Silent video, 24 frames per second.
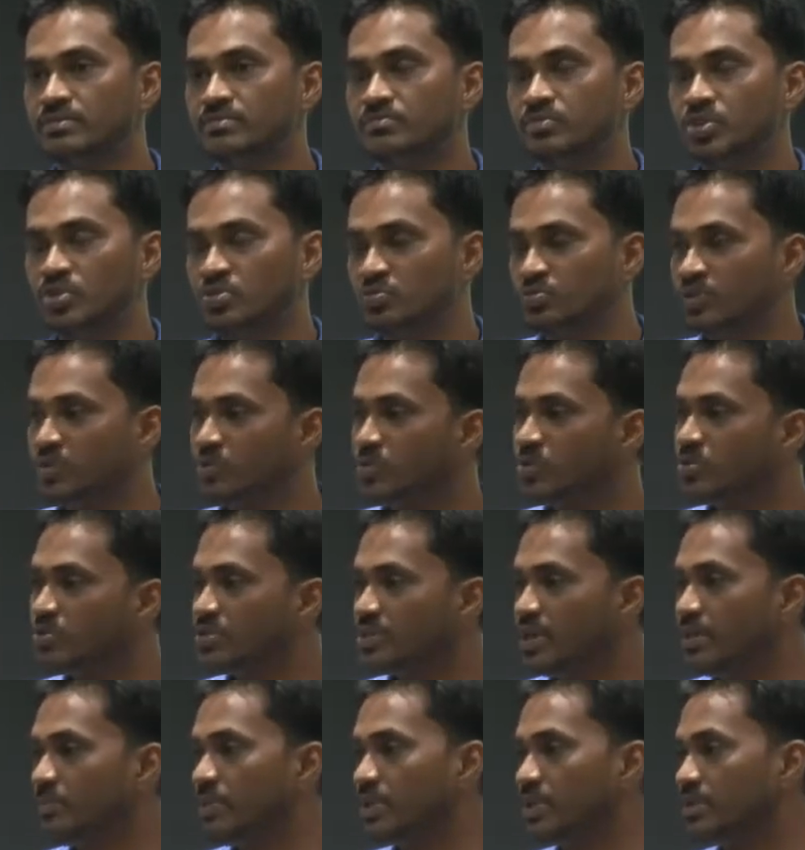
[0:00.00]
because we want
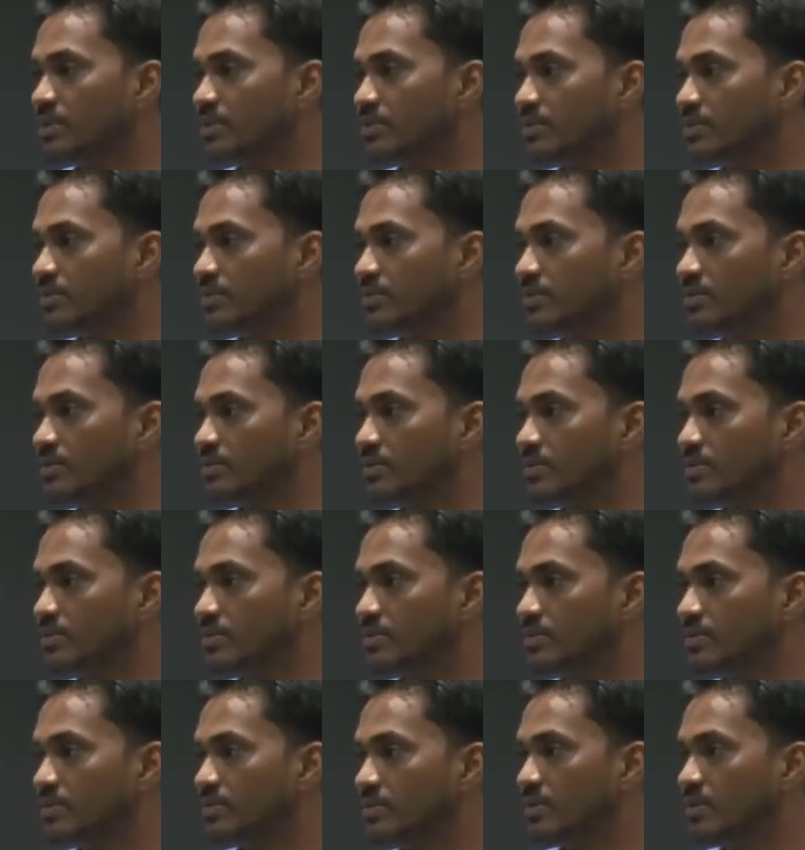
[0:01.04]
stability.
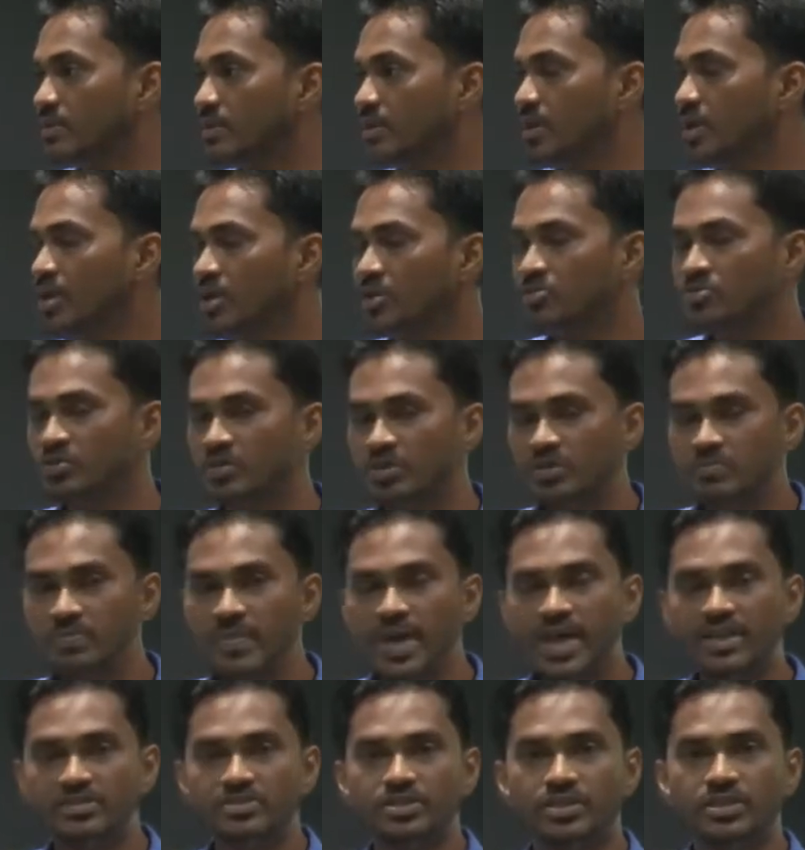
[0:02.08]
So
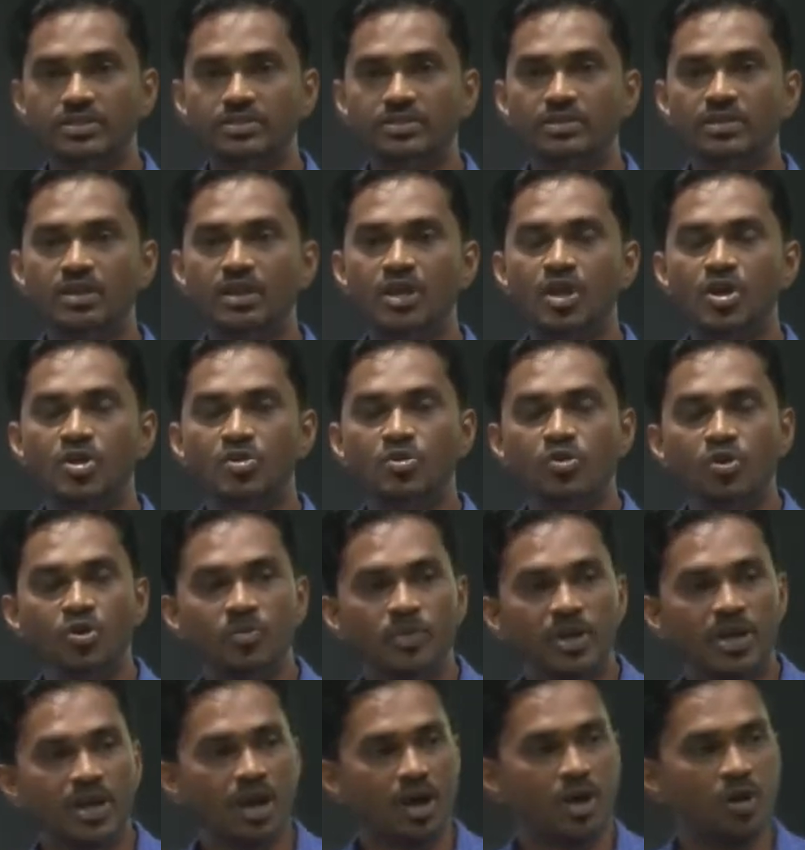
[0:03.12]
imagine, no
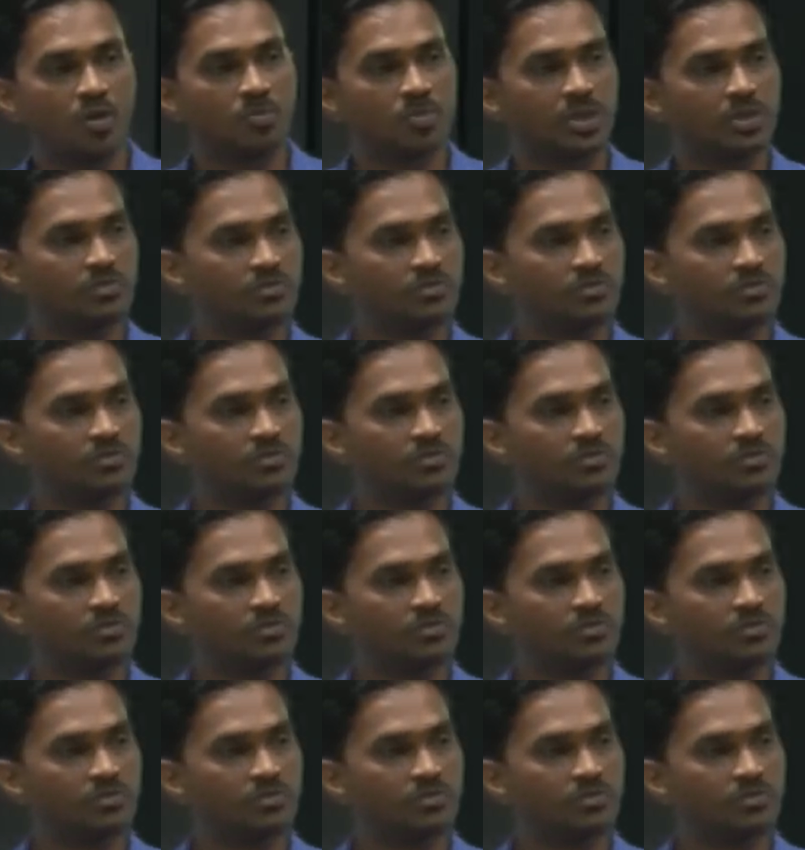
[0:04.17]
matter how many